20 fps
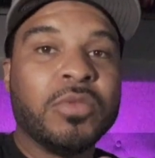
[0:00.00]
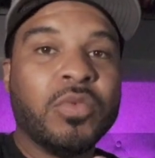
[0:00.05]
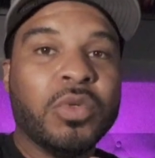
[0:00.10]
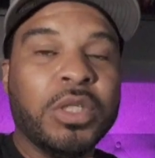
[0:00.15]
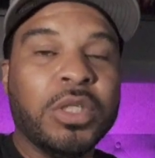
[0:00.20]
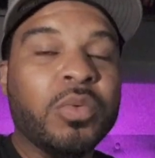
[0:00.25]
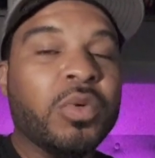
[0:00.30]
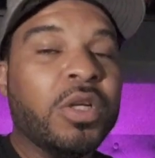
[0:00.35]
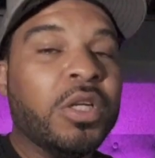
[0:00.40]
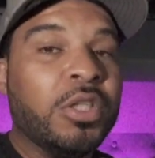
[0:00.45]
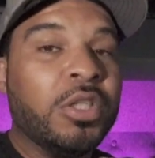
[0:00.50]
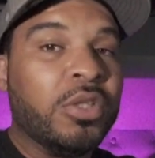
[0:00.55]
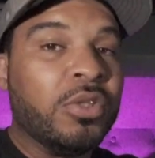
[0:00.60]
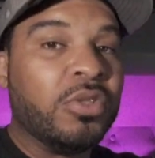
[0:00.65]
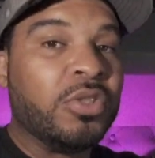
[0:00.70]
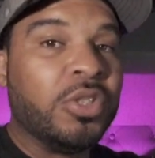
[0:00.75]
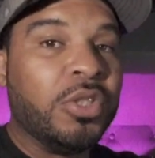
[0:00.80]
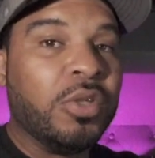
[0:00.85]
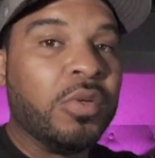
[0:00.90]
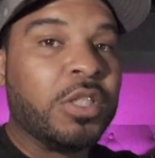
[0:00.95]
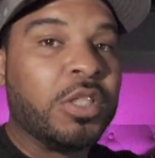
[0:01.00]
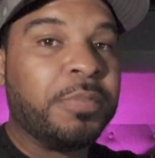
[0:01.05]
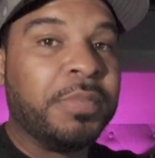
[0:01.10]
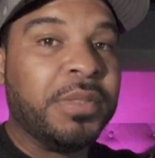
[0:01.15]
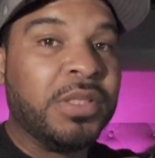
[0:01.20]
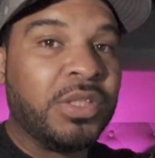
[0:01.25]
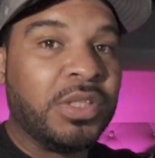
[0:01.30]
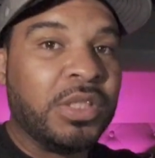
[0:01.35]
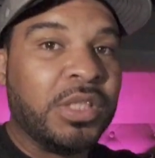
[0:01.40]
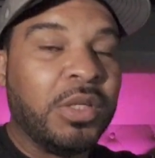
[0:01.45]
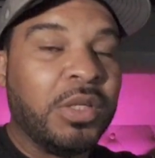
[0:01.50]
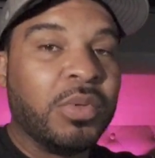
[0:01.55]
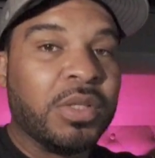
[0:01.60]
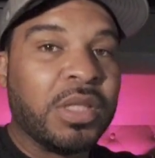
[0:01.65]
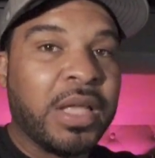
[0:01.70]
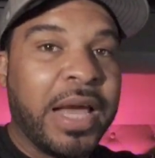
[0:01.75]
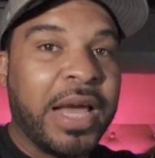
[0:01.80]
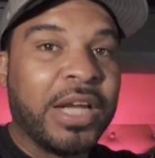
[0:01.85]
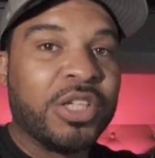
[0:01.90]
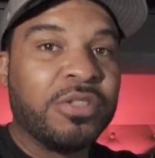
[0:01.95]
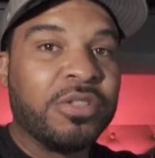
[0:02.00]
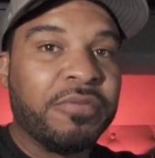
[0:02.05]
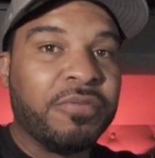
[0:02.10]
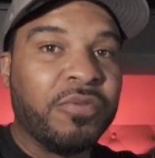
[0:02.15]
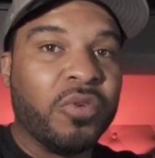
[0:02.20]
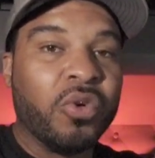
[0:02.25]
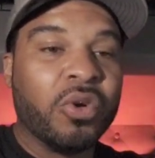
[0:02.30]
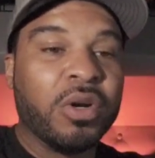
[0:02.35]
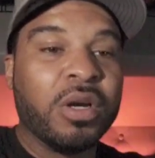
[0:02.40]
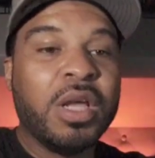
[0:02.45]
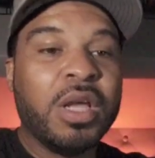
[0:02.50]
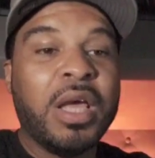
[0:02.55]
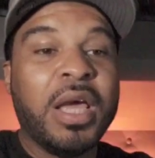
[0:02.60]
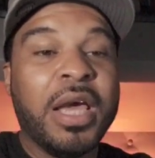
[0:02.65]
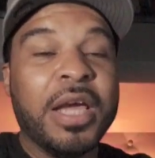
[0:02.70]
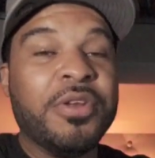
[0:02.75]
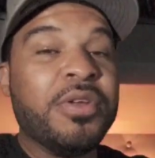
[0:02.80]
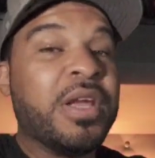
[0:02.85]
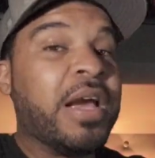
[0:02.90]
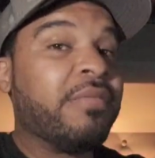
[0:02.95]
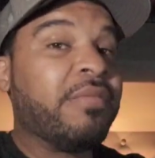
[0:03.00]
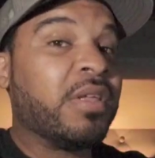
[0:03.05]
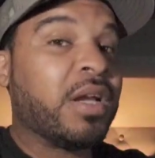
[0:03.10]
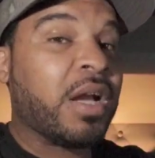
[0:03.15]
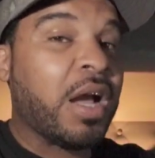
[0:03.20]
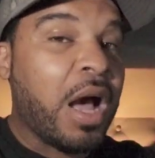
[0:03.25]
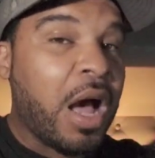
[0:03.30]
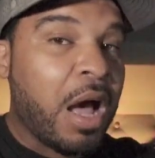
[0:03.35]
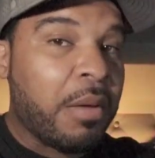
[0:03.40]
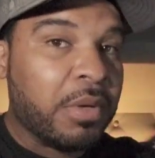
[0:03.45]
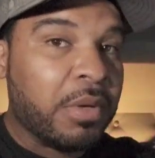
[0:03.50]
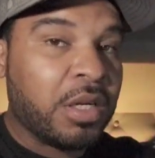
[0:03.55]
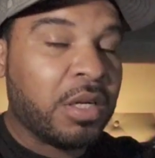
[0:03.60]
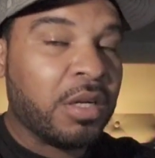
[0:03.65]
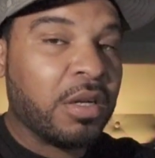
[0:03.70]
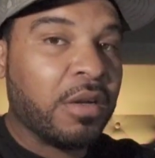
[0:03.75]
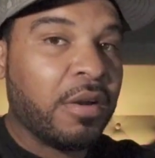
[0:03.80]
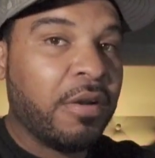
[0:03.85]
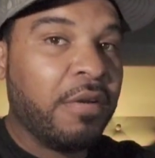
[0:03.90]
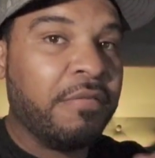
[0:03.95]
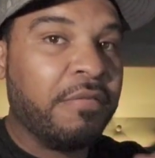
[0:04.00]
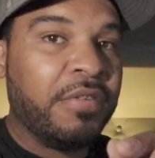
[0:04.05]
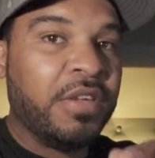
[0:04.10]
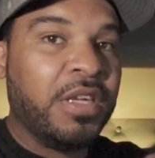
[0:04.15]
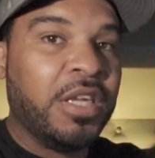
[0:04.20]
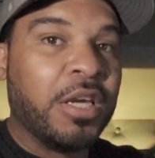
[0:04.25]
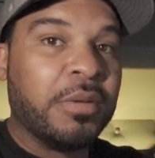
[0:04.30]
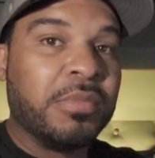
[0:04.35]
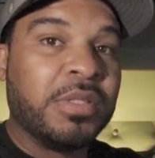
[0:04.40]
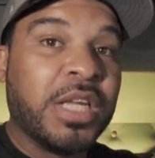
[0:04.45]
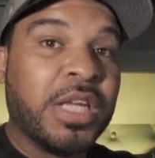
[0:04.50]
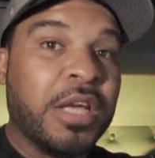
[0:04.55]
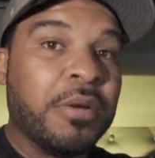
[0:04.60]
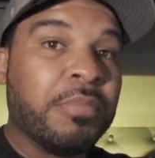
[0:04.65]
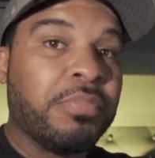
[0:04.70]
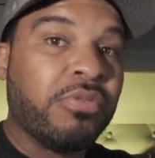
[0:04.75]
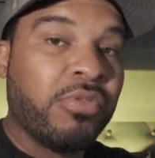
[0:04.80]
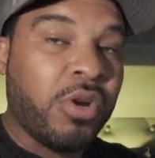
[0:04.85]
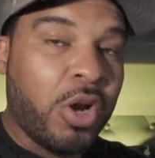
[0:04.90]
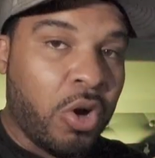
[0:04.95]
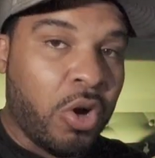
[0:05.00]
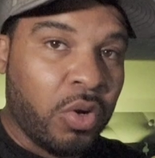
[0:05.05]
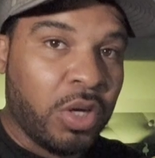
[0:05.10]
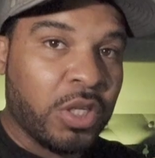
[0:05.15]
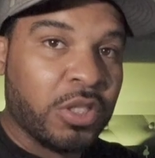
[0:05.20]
when you want to use USB-C with the Action 4 and you have the Comica VM-10 Pro,